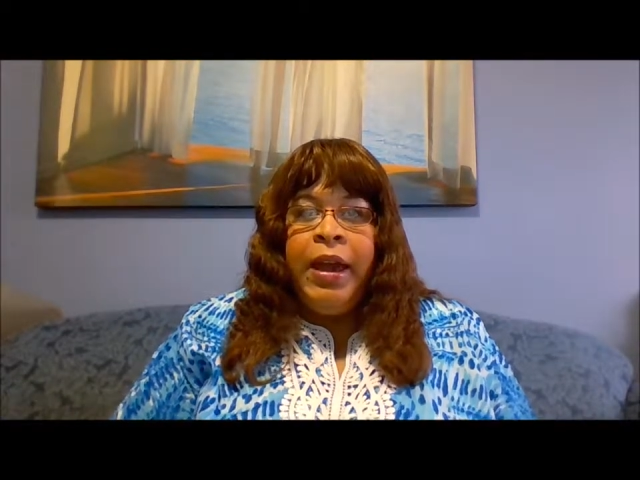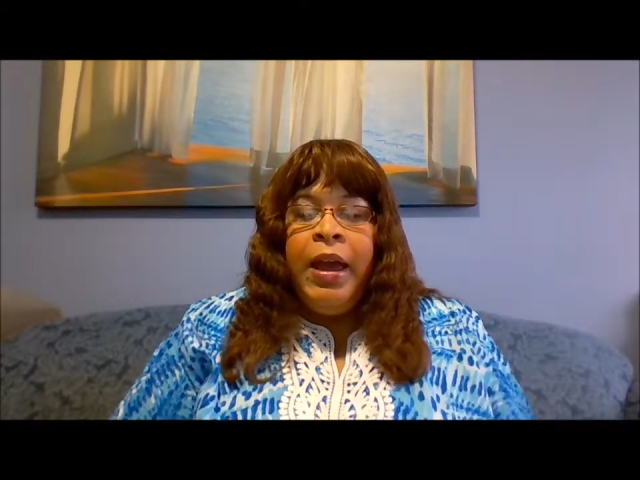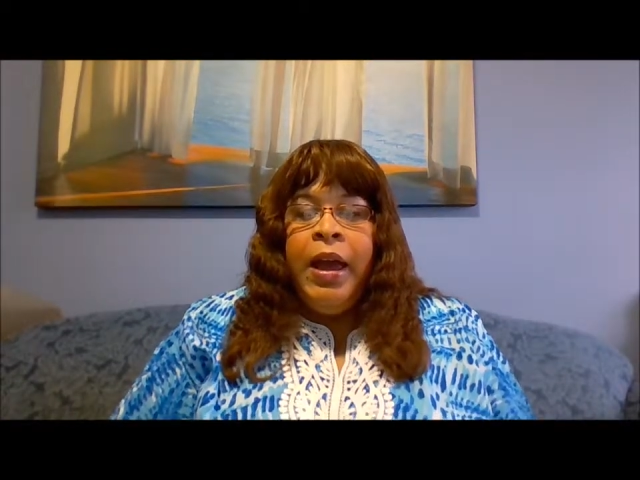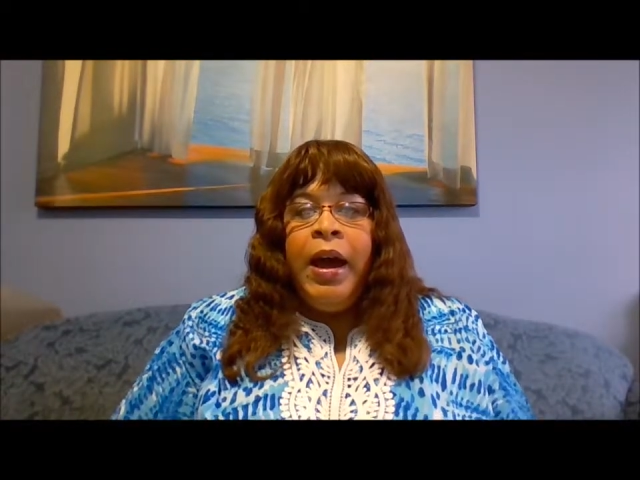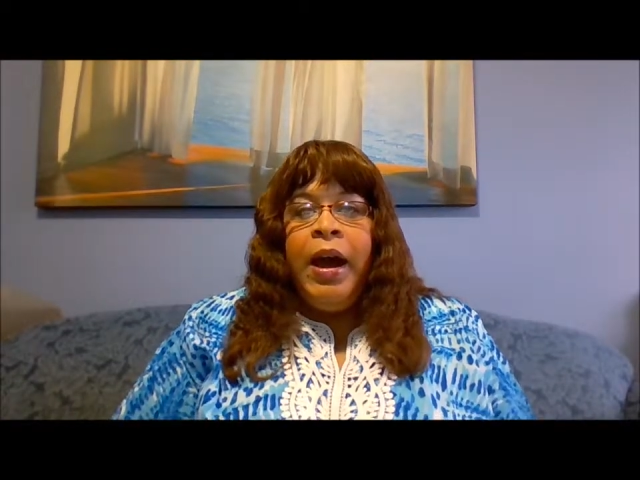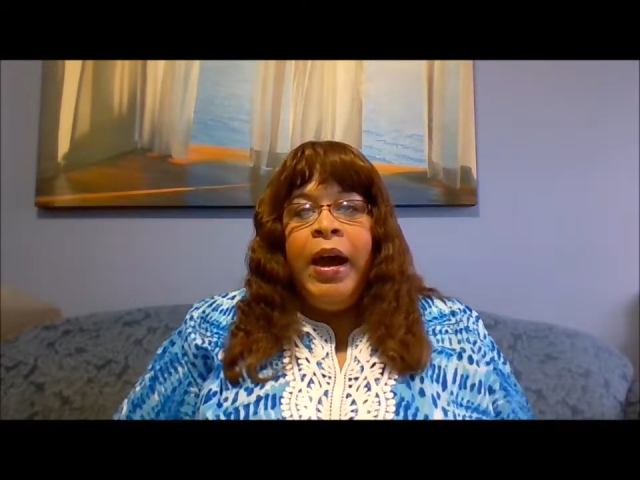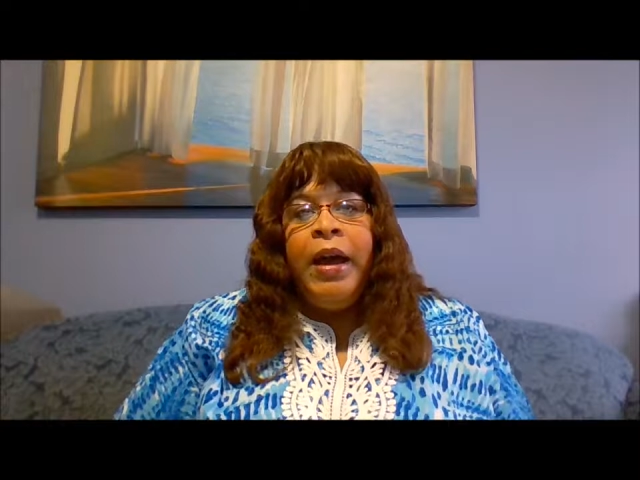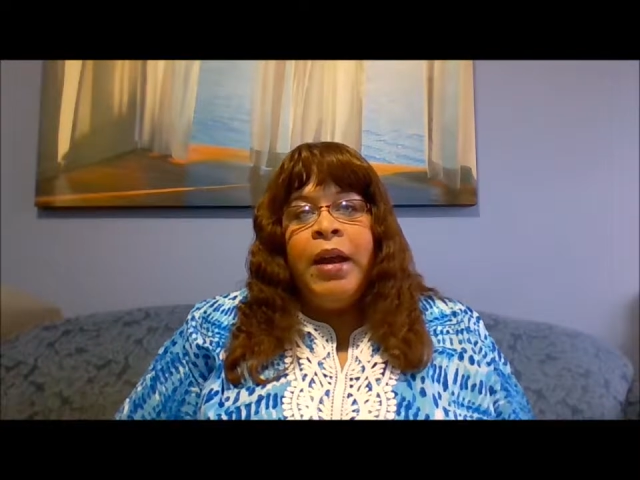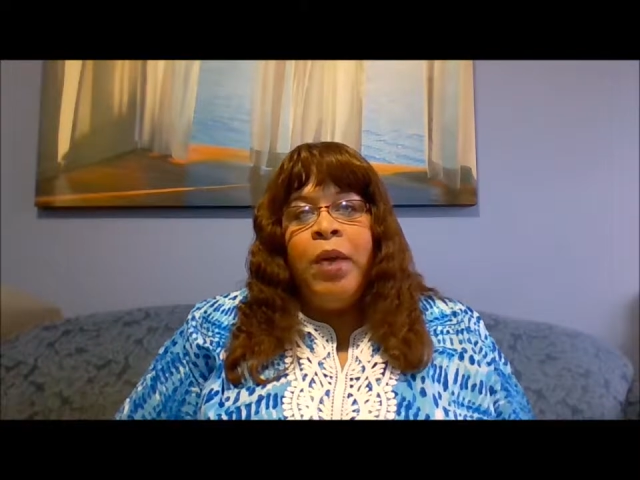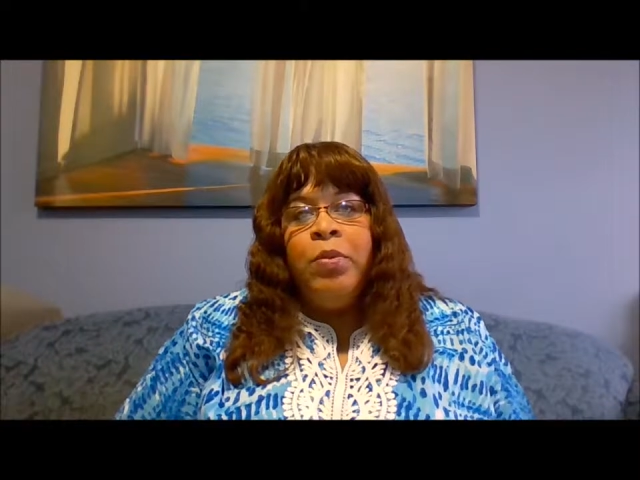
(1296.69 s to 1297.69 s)
and I
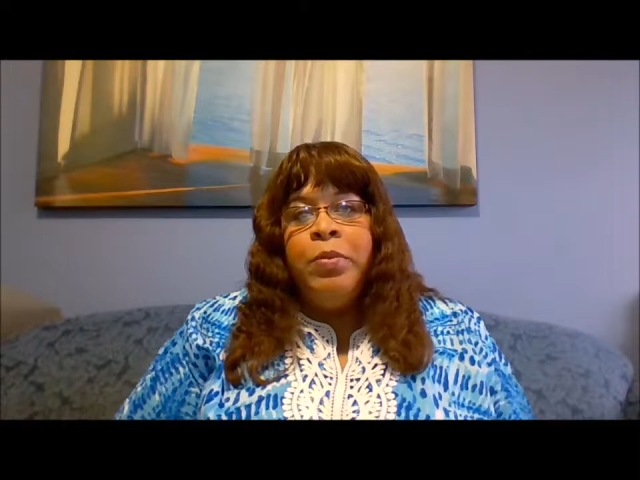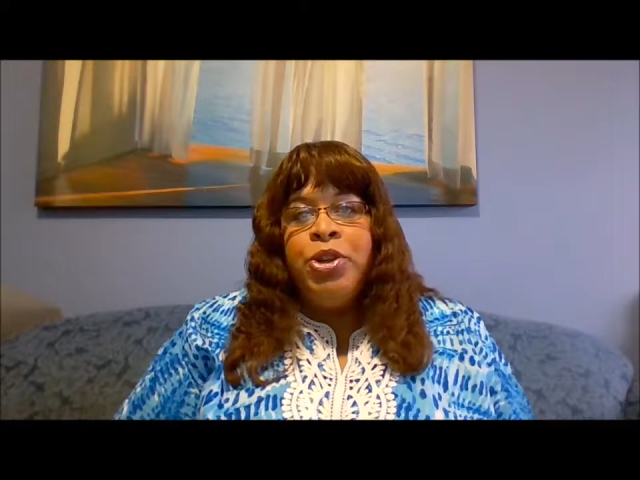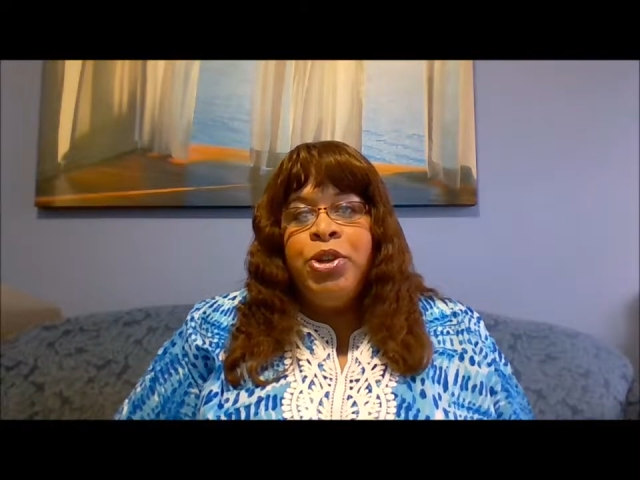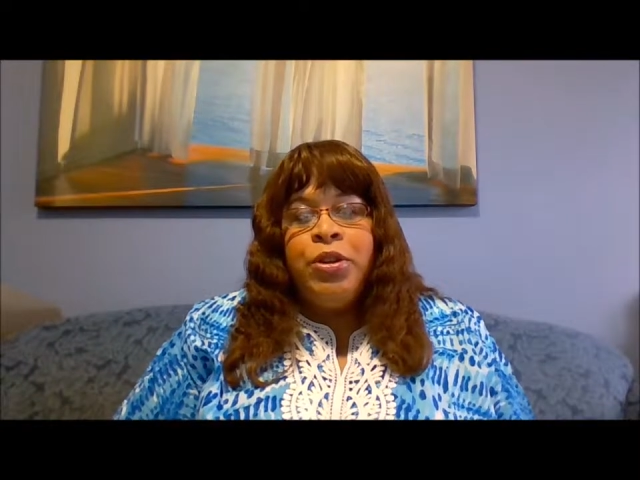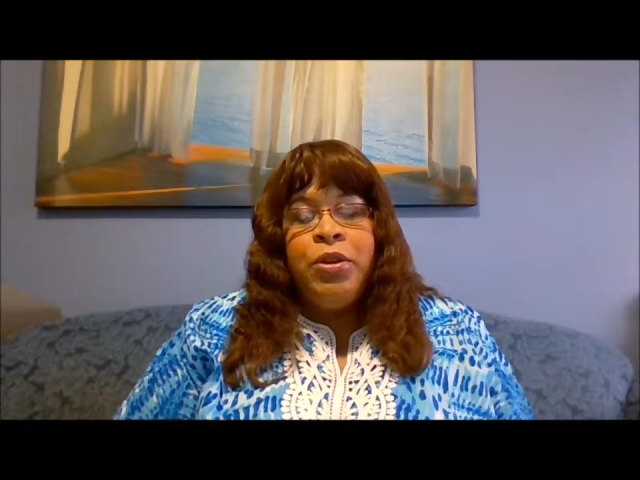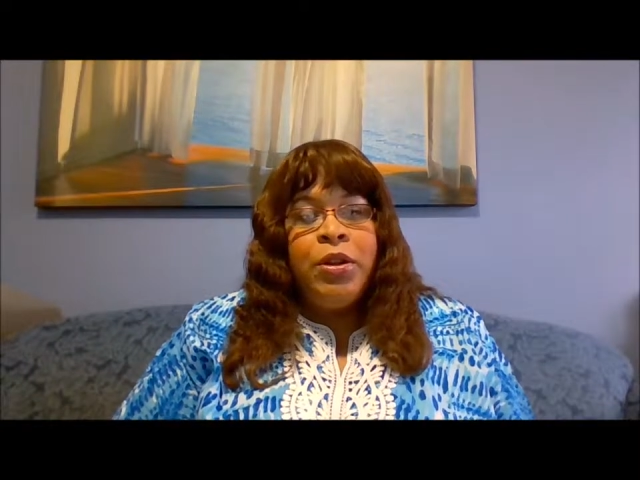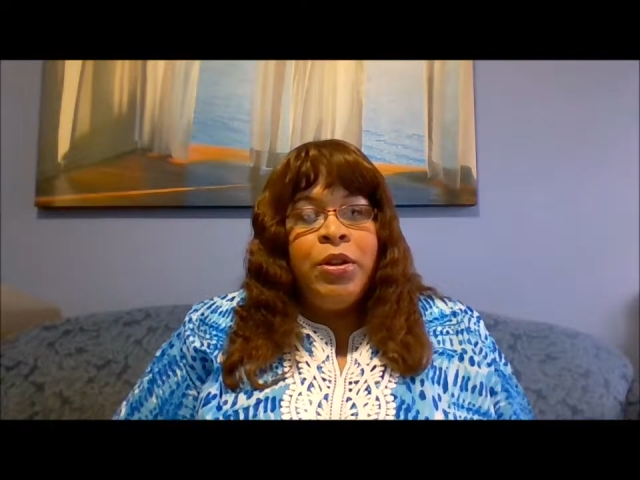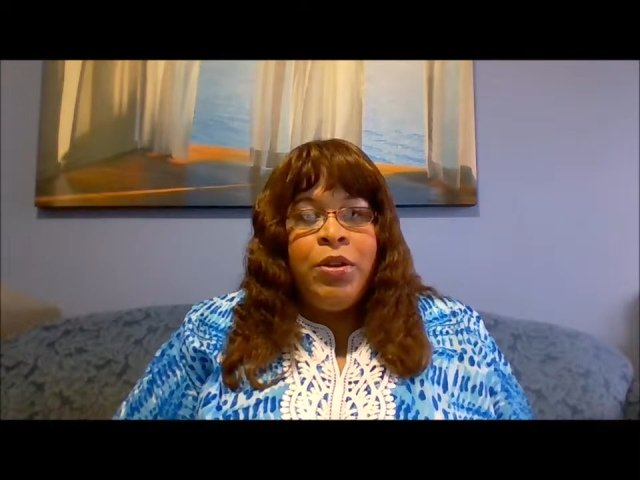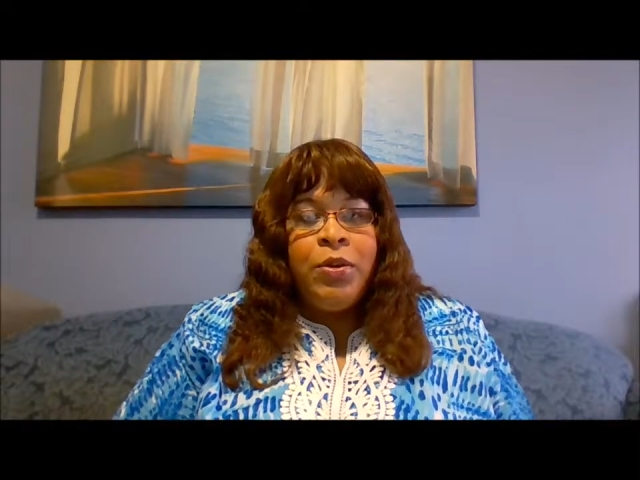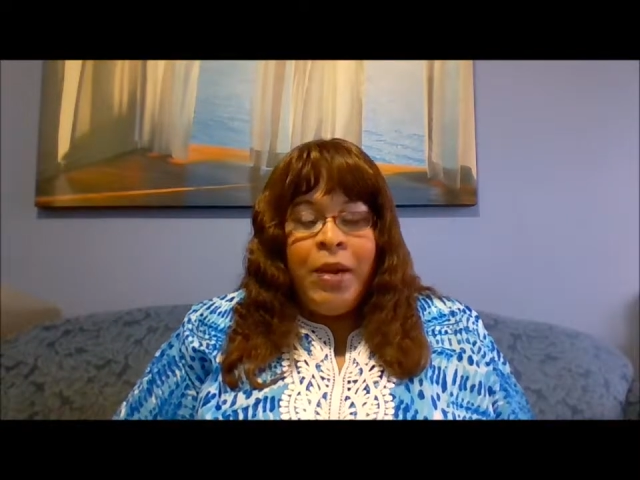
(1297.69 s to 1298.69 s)
will be sure to include you
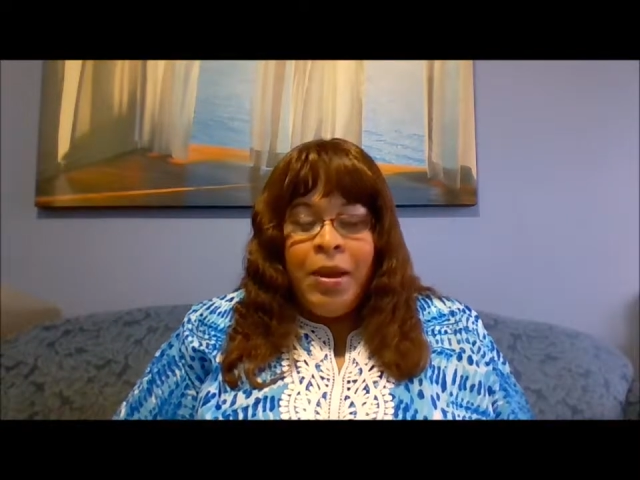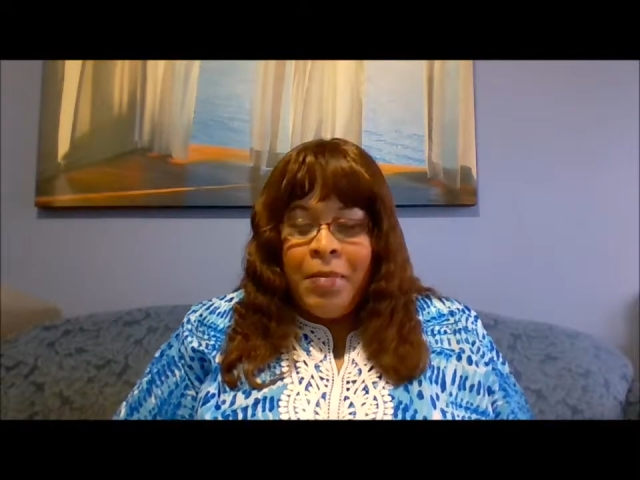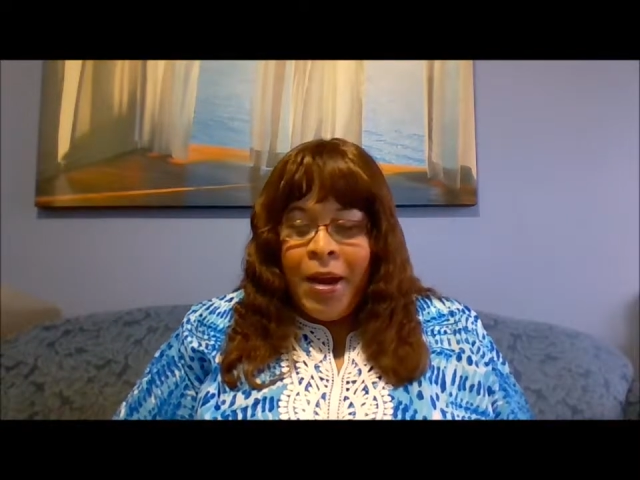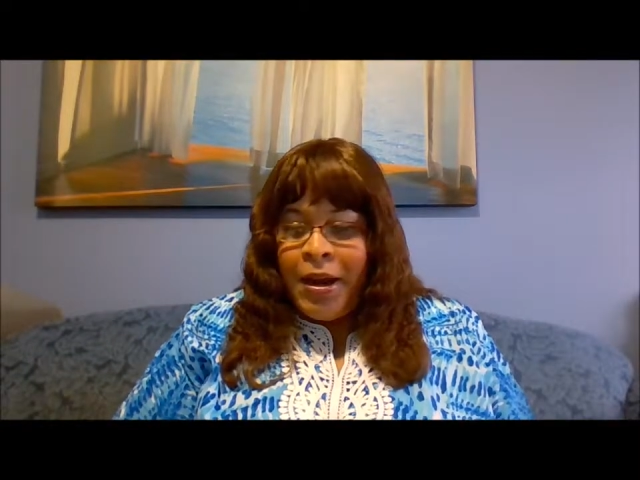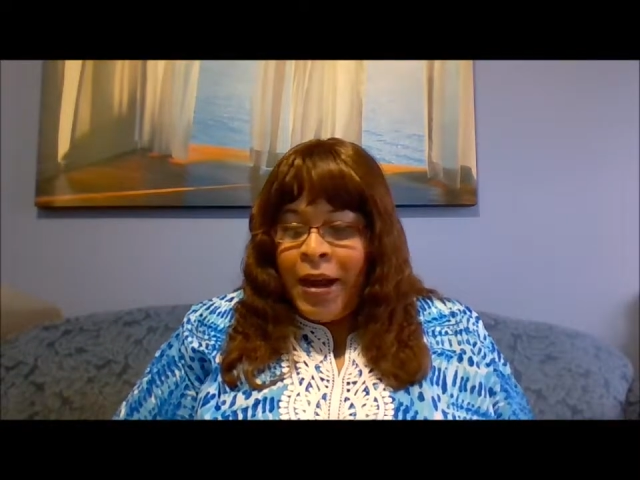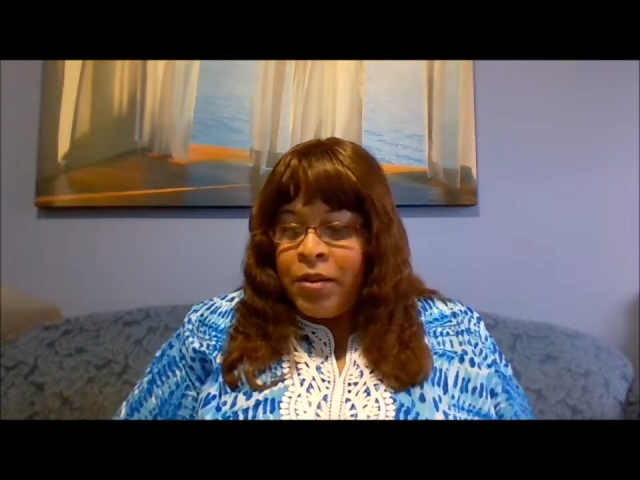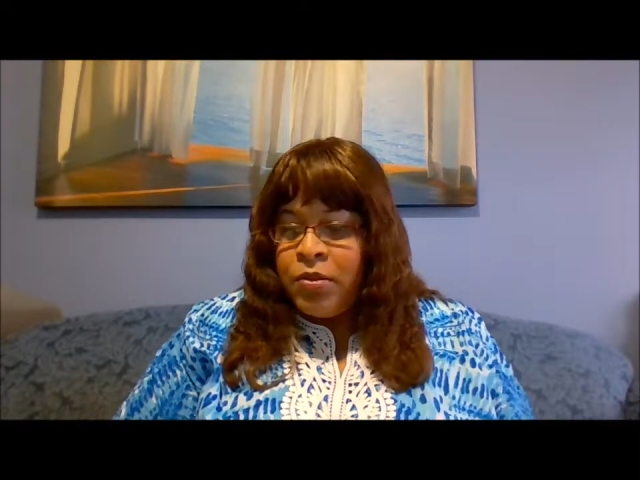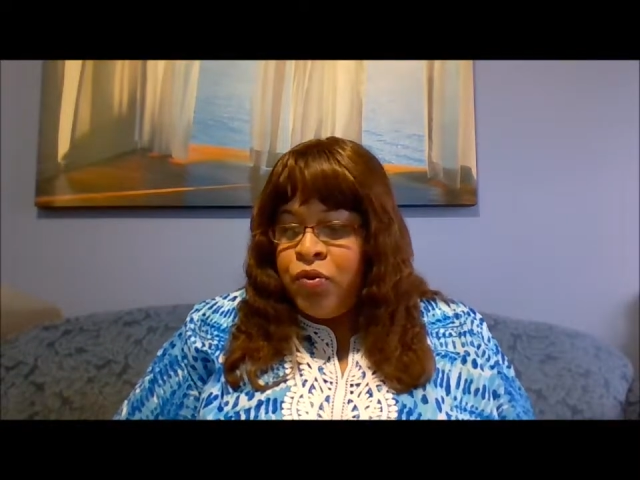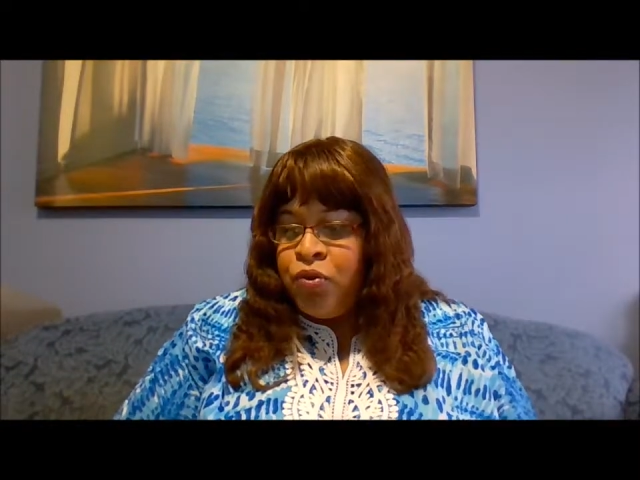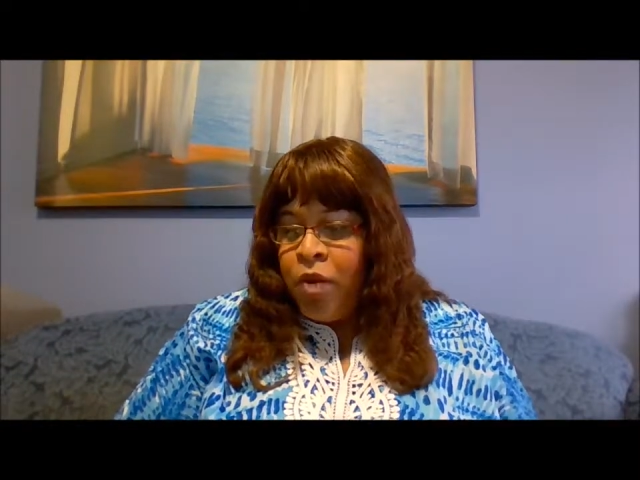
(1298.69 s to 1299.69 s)
in my next
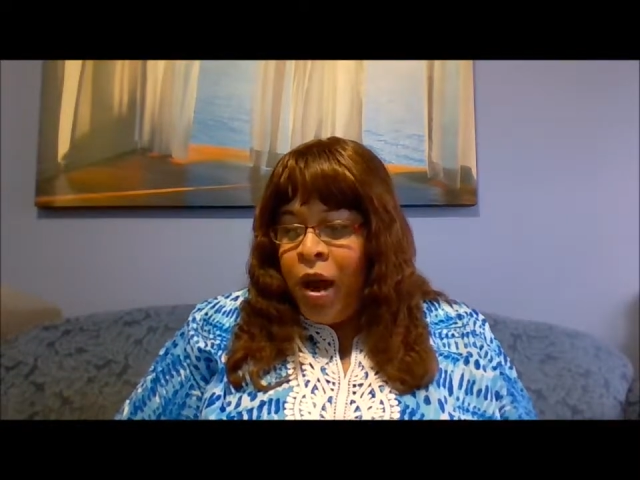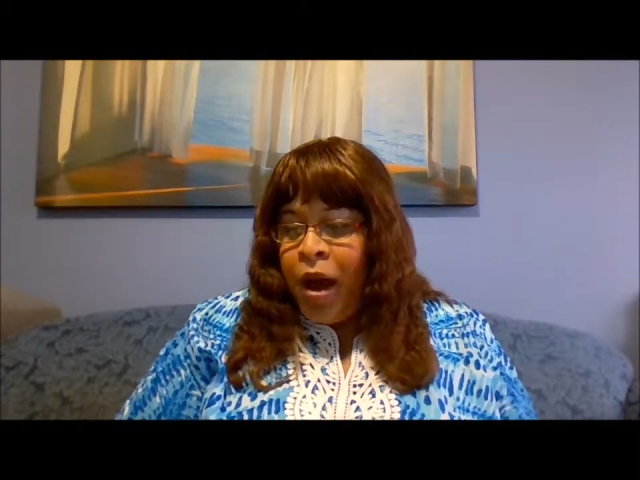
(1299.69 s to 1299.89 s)
draw.